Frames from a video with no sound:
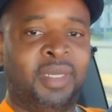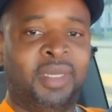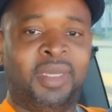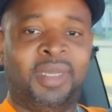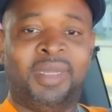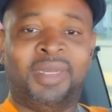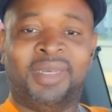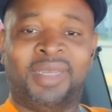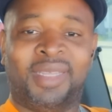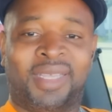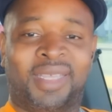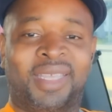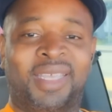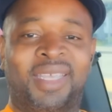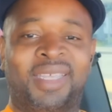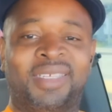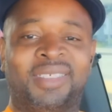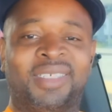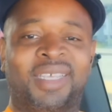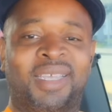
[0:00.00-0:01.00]
The
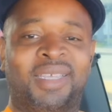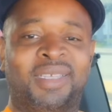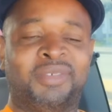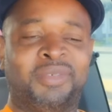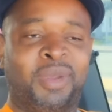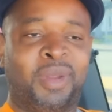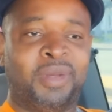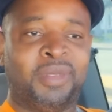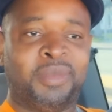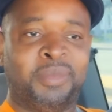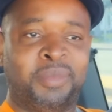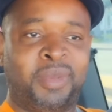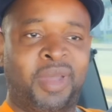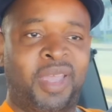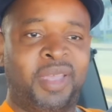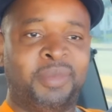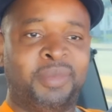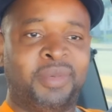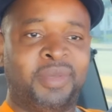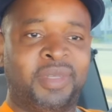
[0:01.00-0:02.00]
King James Version
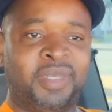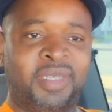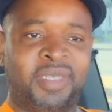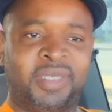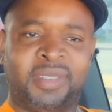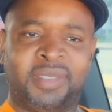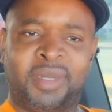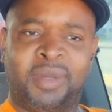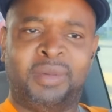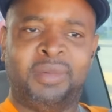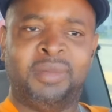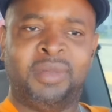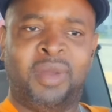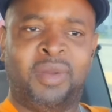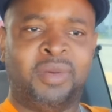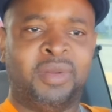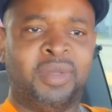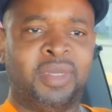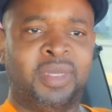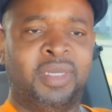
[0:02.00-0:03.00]
Bible is no
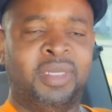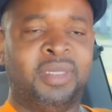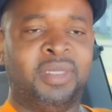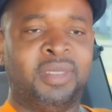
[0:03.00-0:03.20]
longer good.